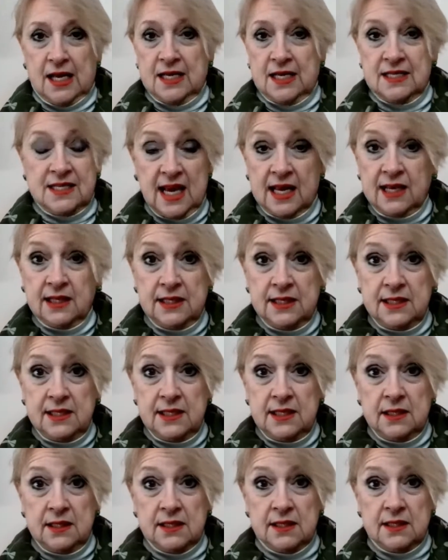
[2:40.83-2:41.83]

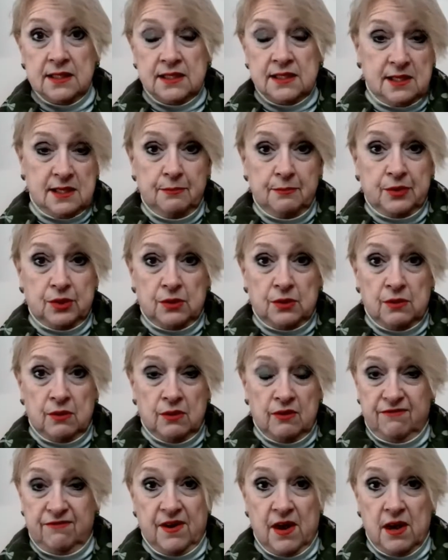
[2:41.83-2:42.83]
daily, simple,
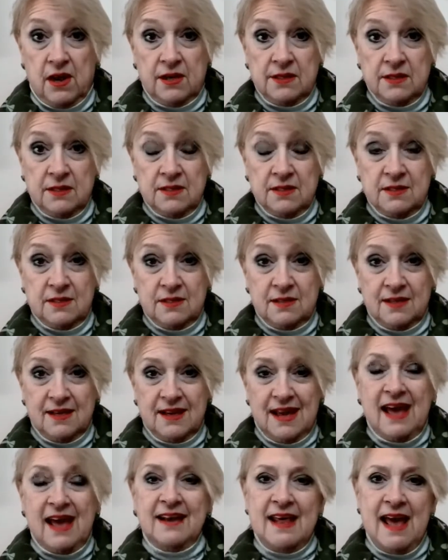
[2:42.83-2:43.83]
fun,
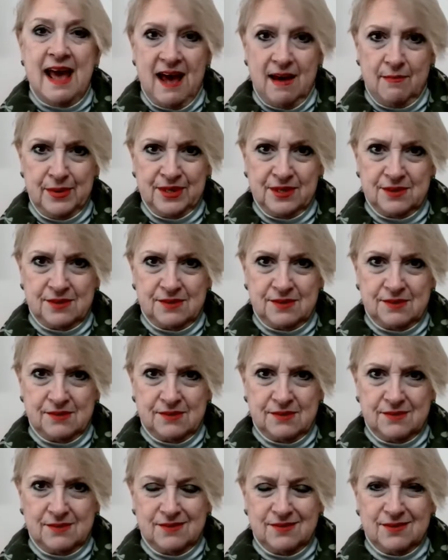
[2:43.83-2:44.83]
and habits,
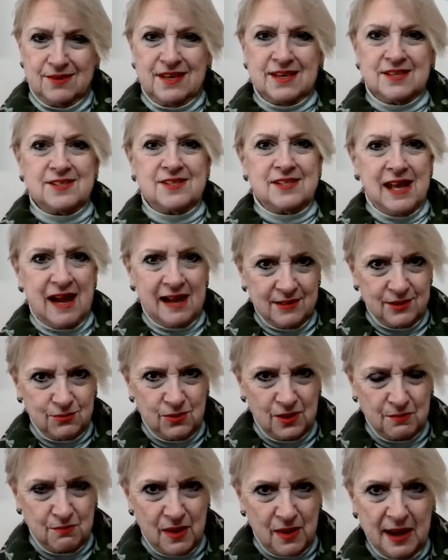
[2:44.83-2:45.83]
because that's
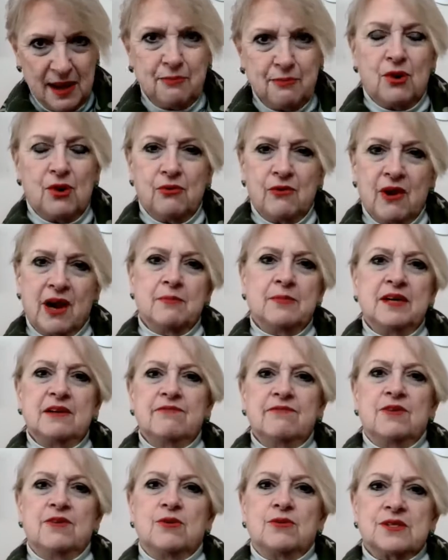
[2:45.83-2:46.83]
what my programming
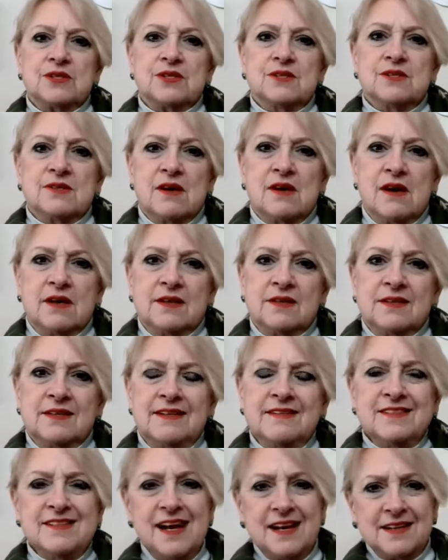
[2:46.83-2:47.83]
focuses on.
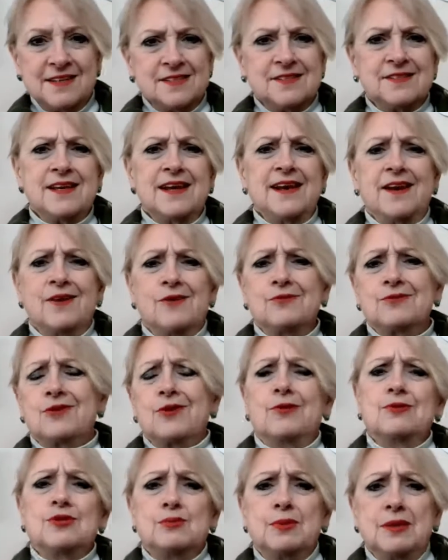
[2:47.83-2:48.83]
It's not to say I don't
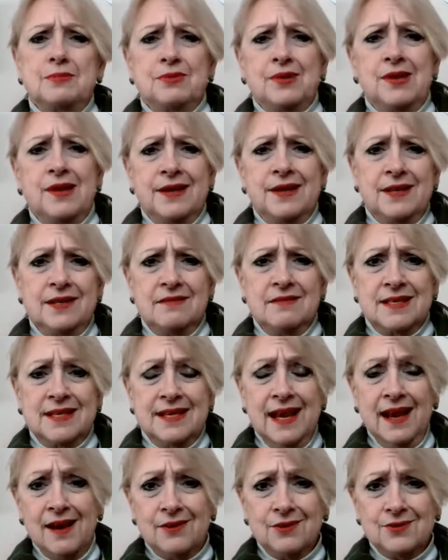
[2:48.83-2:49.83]
coach people on anything
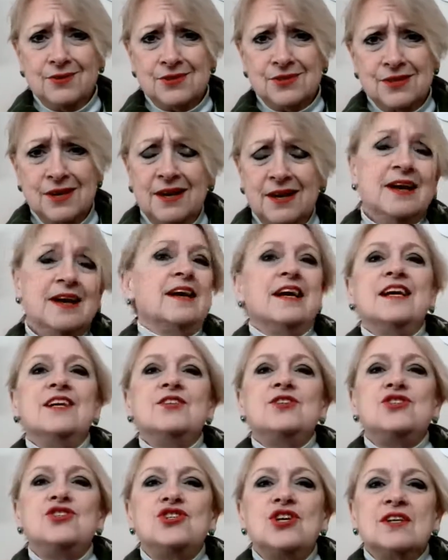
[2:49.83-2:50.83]
else.
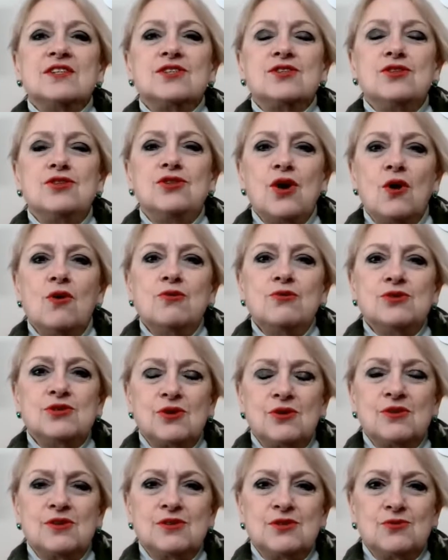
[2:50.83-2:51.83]
It's just those are
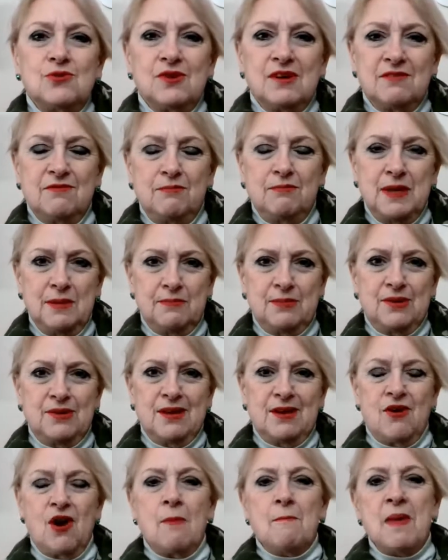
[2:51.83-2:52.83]
the sort of people that
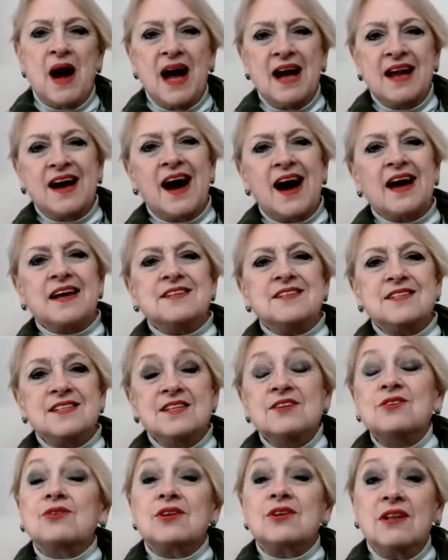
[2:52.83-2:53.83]
are my
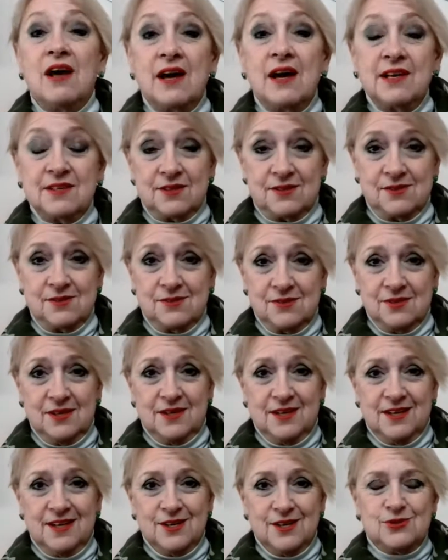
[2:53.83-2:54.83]
ideal clients.
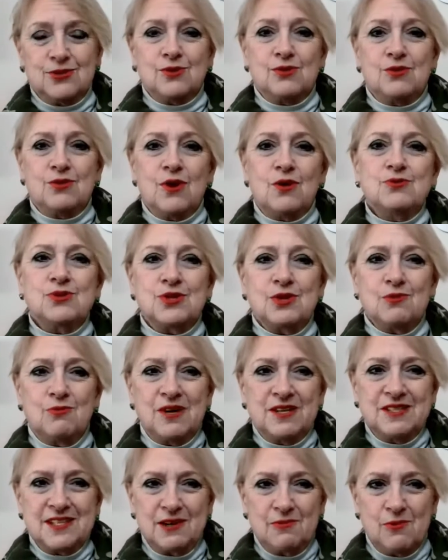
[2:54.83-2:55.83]
So those are the
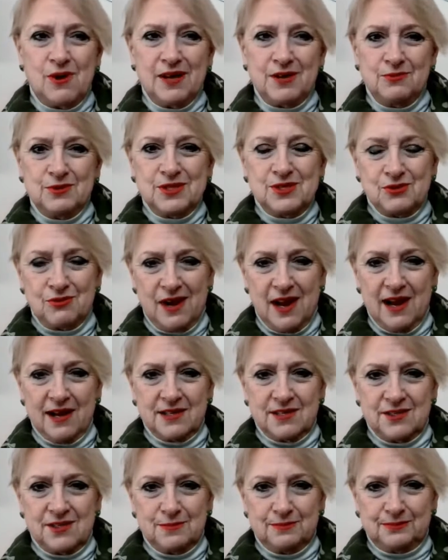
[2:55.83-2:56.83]
ones I want to
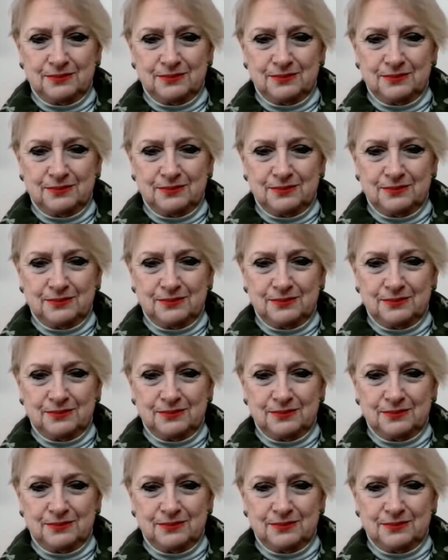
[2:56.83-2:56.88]
attract.